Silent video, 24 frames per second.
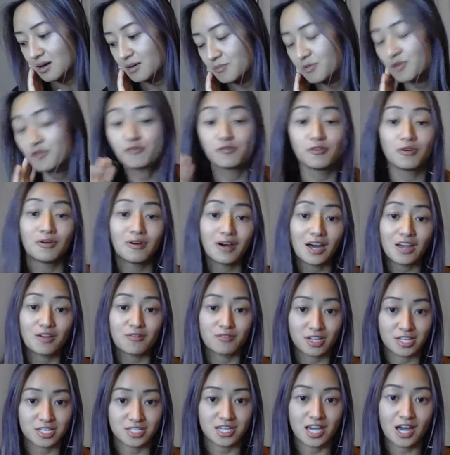before I
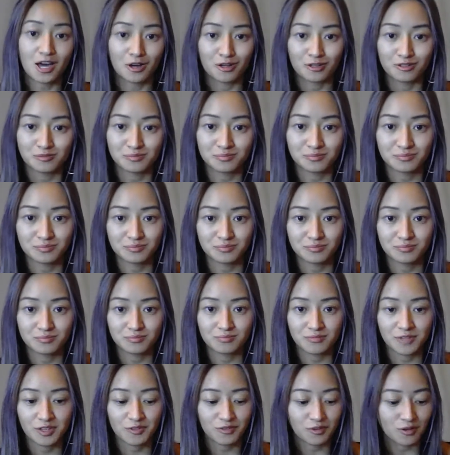reach out
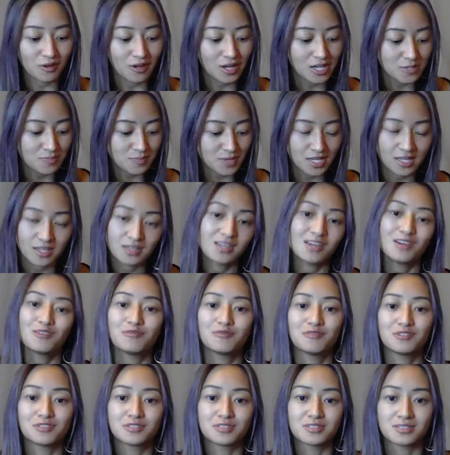before I'd make an
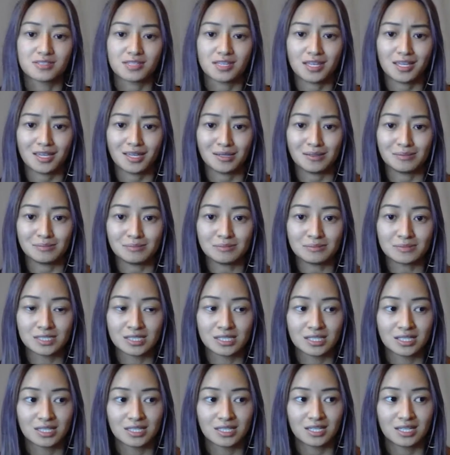effort to see him
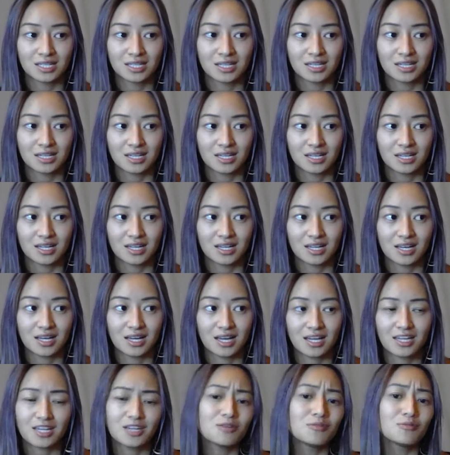
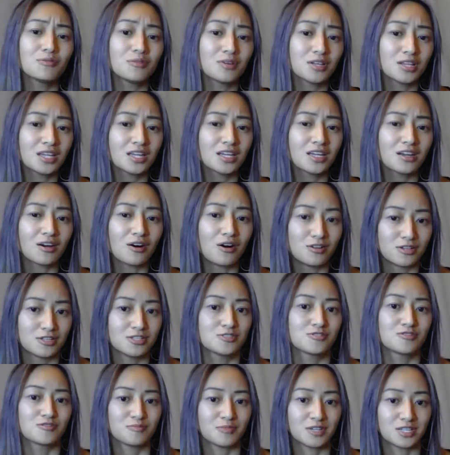I get really
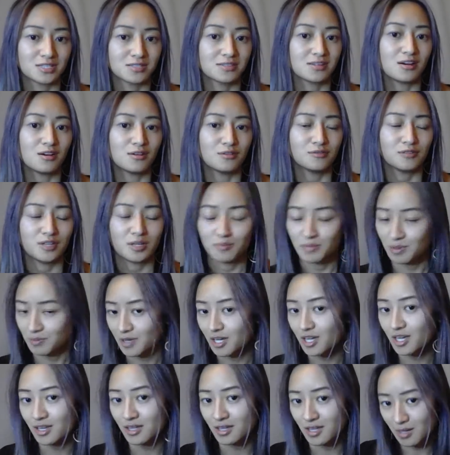honest with myself. Am, am
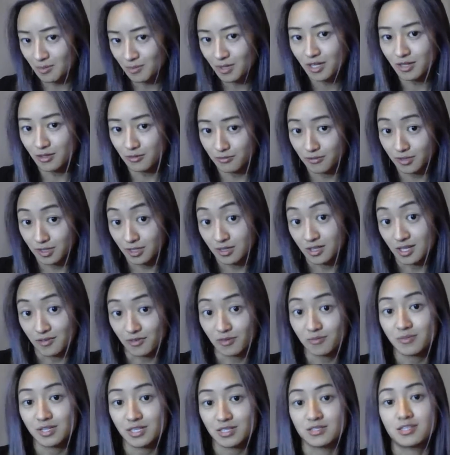I am I really
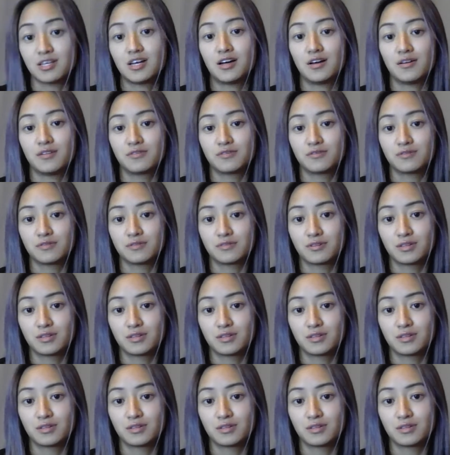loving myself